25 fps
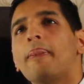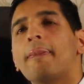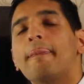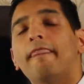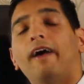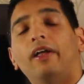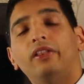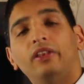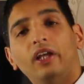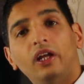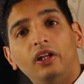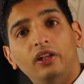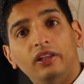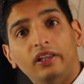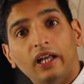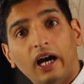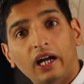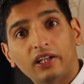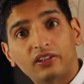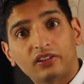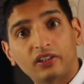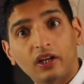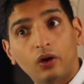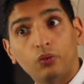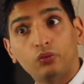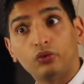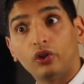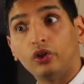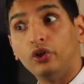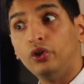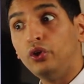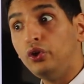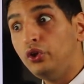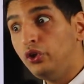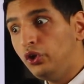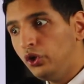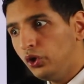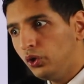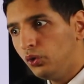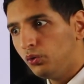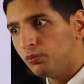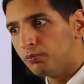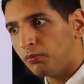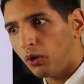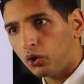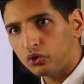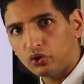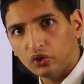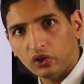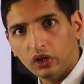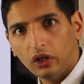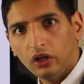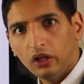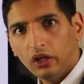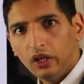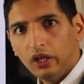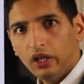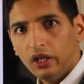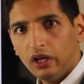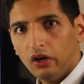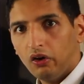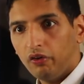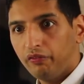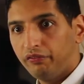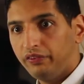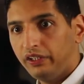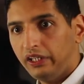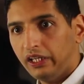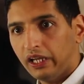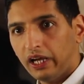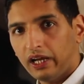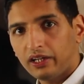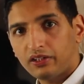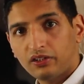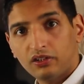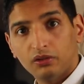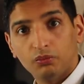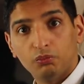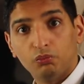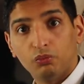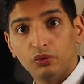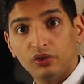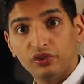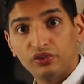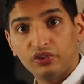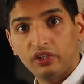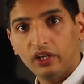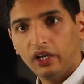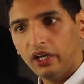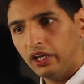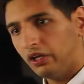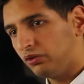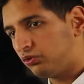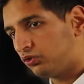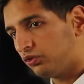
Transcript: and then that's how the new model of the atom was there.